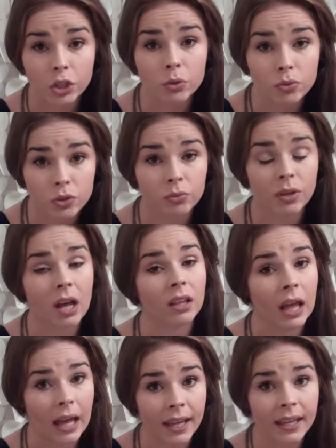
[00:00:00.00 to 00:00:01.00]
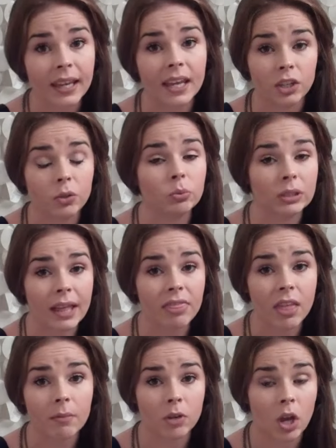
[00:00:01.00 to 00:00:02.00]
you do not like and you
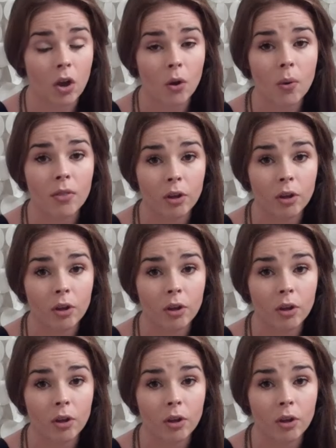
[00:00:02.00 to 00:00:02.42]
let them know,